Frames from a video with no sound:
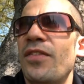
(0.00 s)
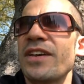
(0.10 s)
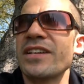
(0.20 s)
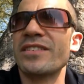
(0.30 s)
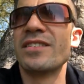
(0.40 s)

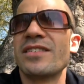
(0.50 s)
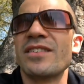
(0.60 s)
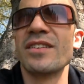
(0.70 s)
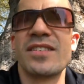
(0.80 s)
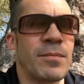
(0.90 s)

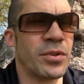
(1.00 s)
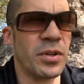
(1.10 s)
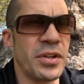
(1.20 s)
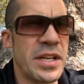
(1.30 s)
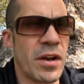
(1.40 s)
there's some
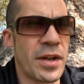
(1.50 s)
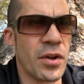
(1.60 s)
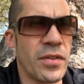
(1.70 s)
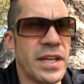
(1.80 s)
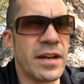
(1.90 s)
good learning going
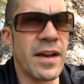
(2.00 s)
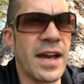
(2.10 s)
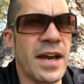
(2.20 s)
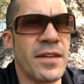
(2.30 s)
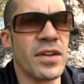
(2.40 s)
on there,
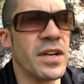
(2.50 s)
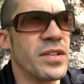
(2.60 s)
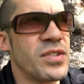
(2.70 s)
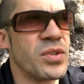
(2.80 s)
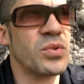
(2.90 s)
and
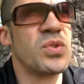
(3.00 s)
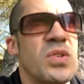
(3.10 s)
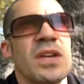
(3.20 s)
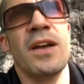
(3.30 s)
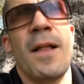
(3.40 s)
it
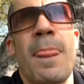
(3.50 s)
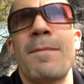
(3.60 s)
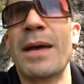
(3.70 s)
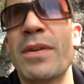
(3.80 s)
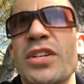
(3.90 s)
suits
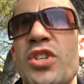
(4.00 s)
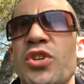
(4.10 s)
maybe a